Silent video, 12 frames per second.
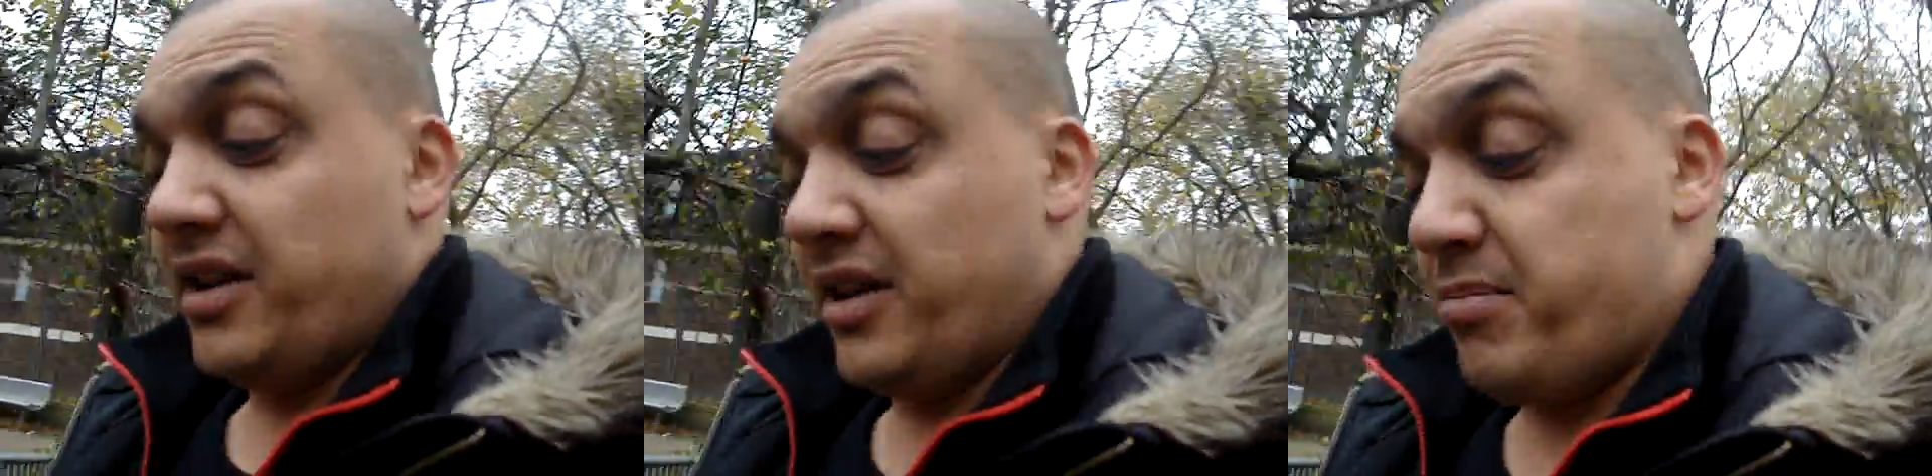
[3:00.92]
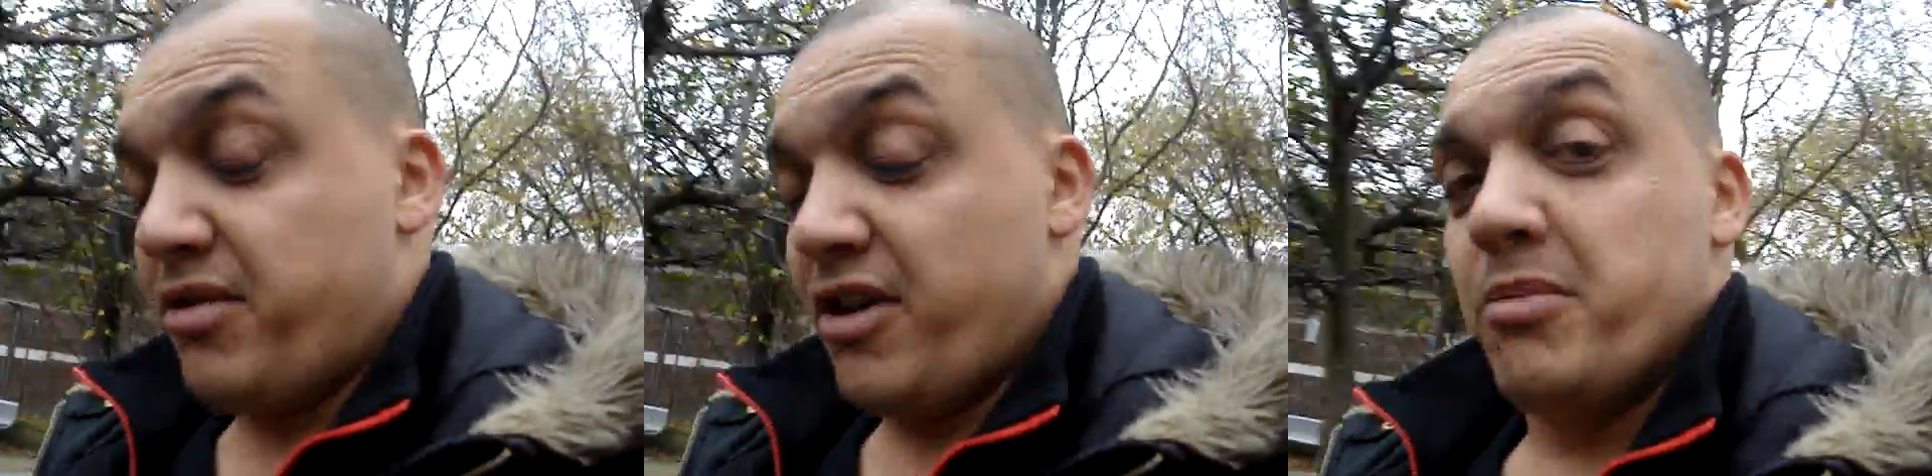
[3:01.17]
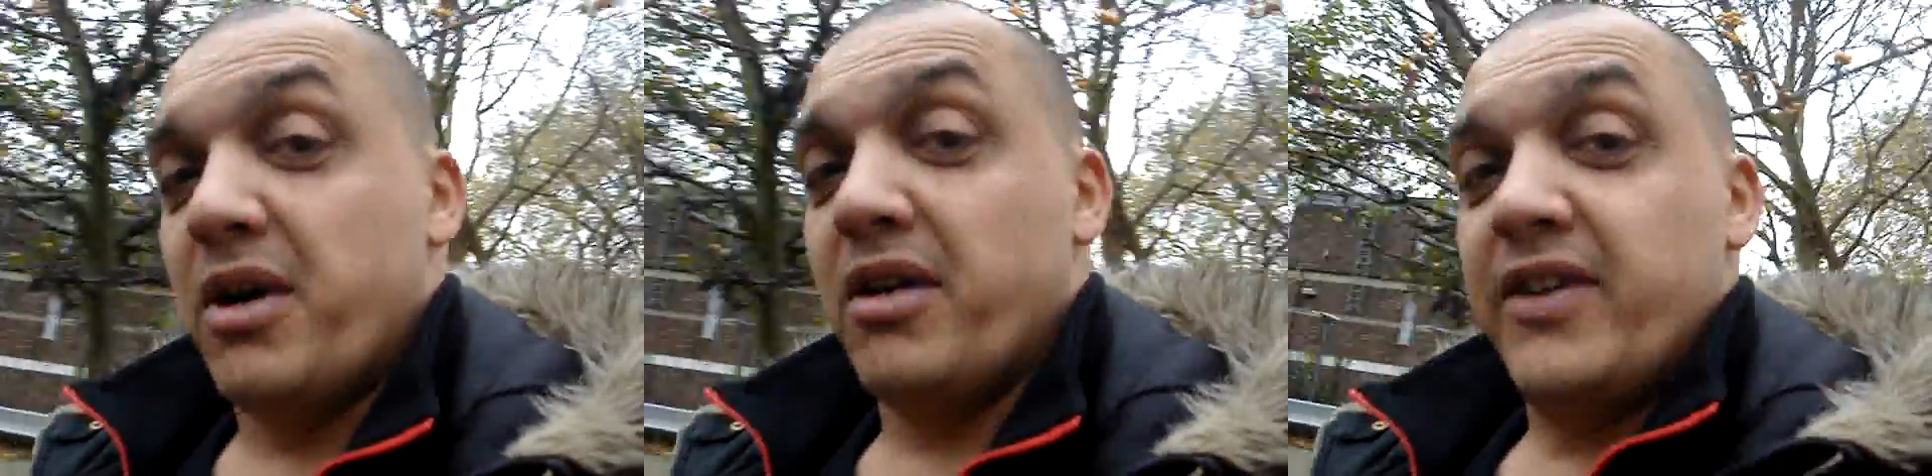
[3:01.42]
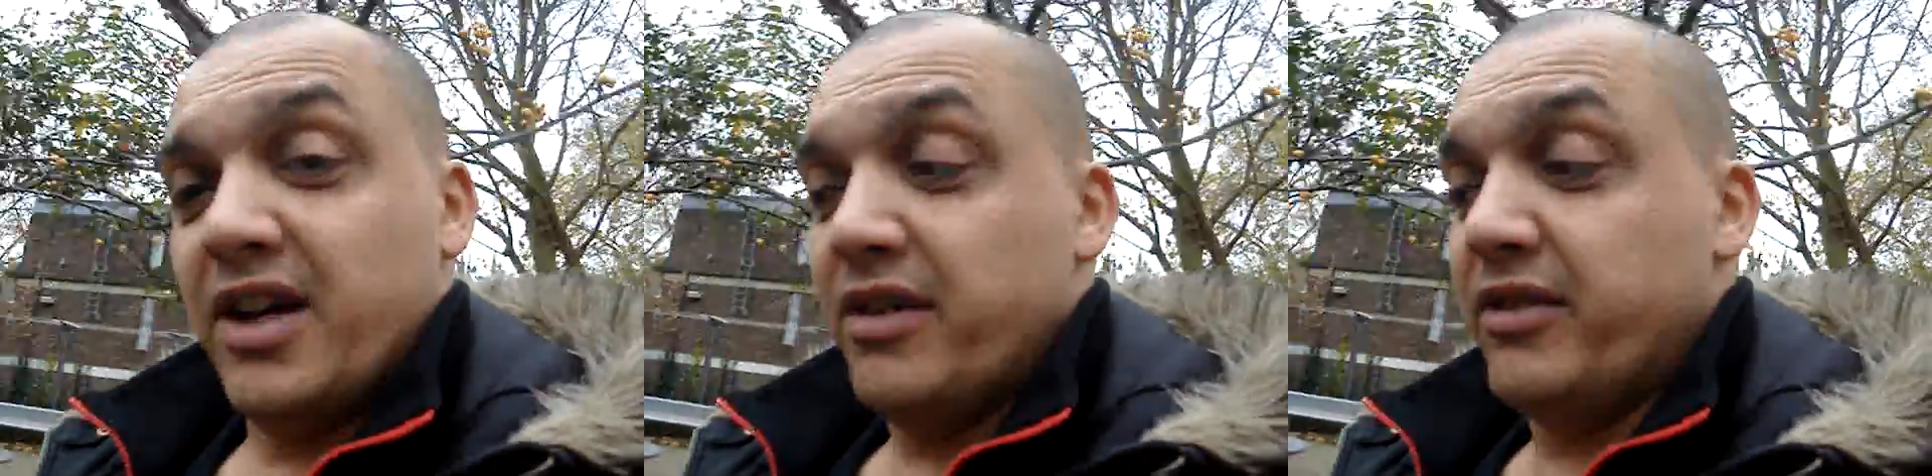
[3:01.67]
you know, the promo
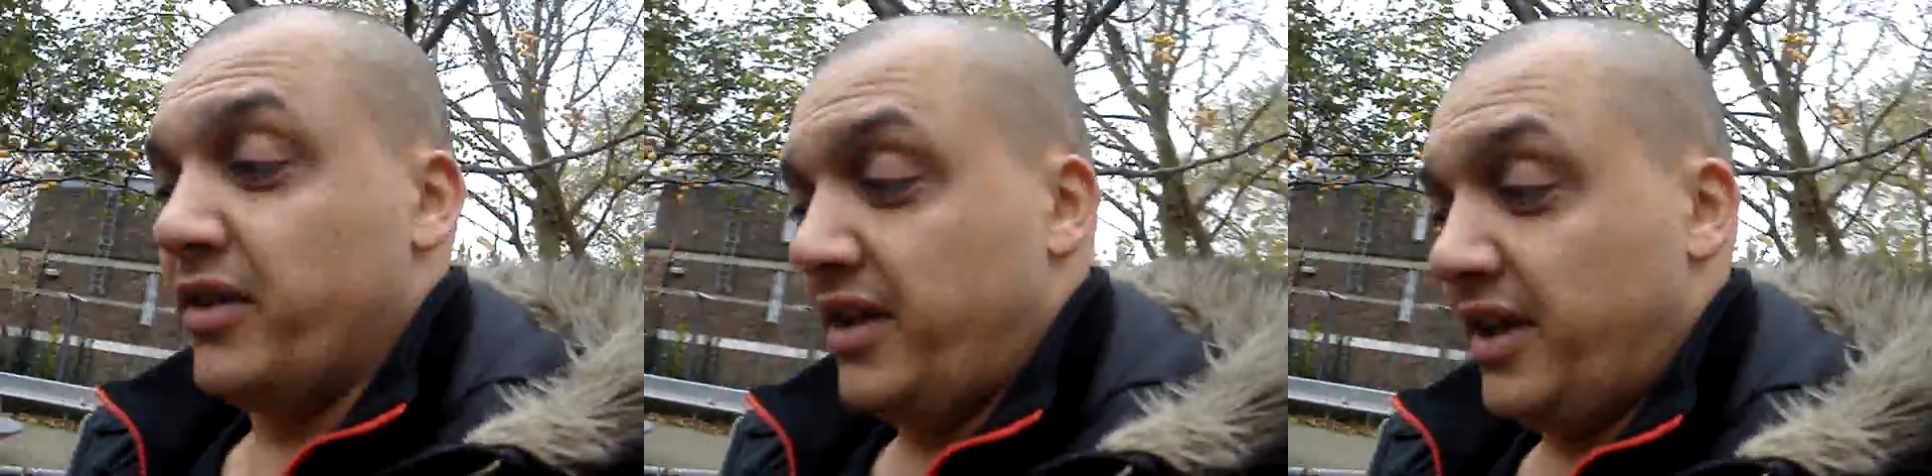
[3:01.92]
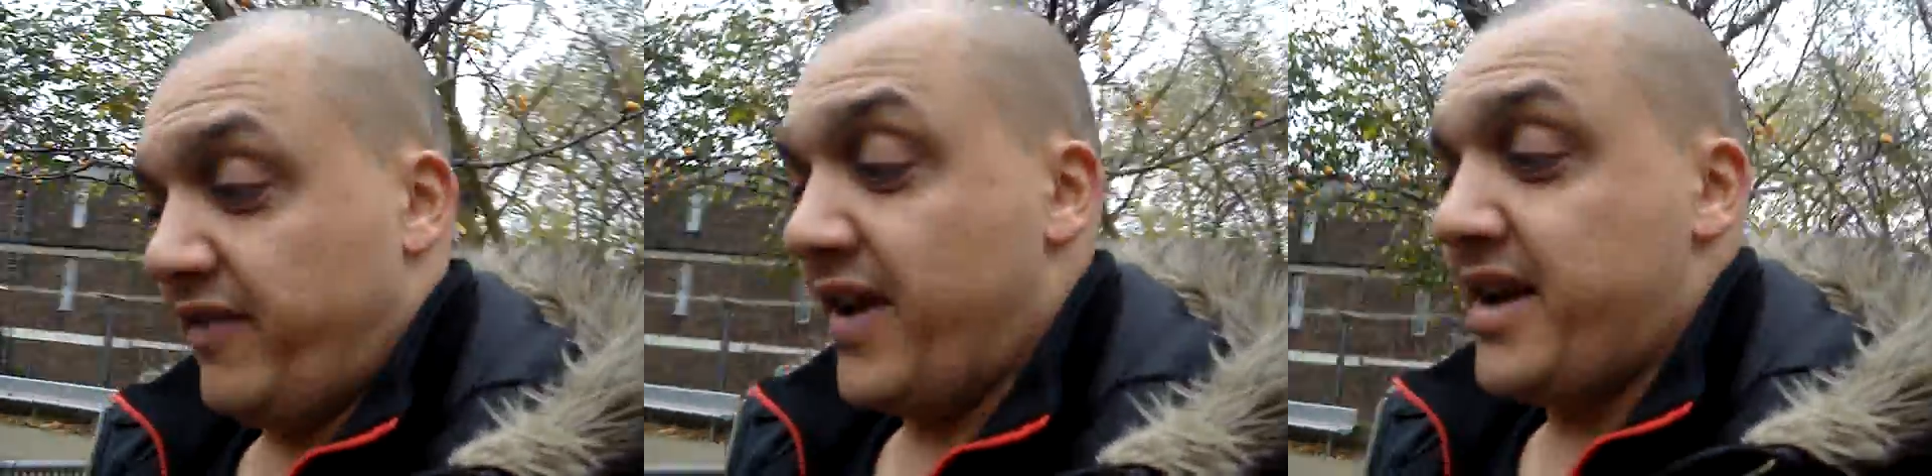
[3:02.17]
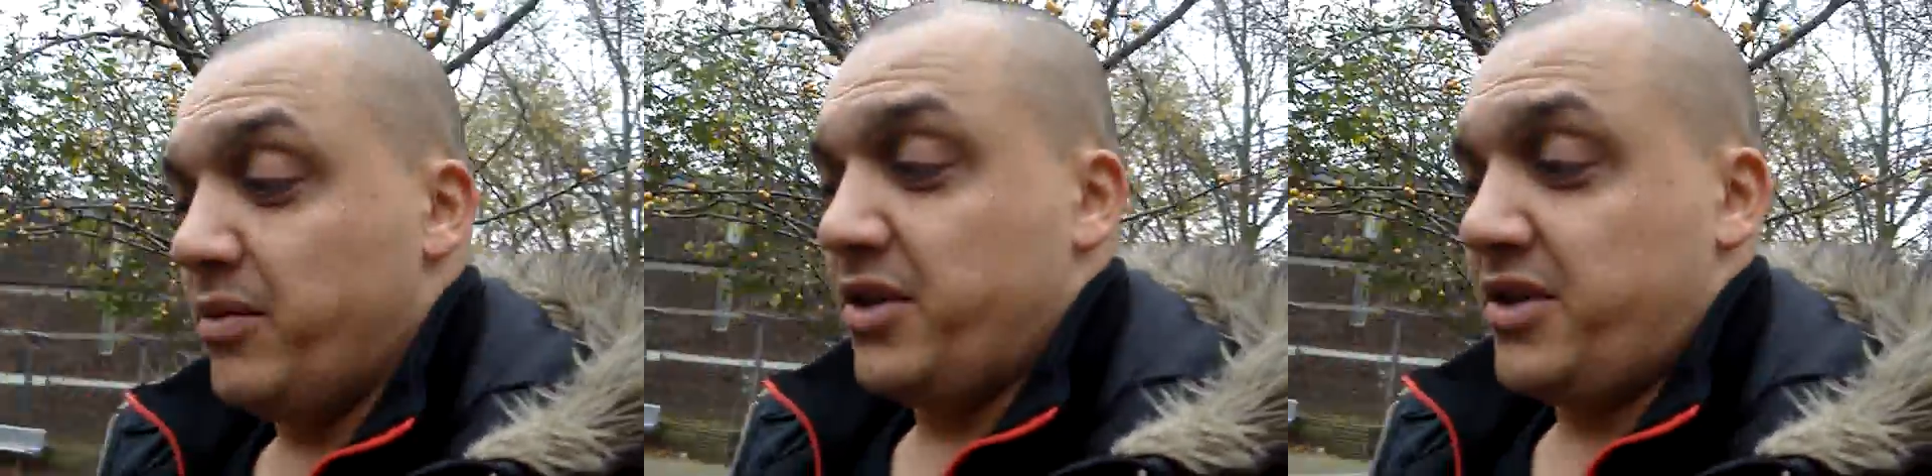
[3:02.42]
video for the event,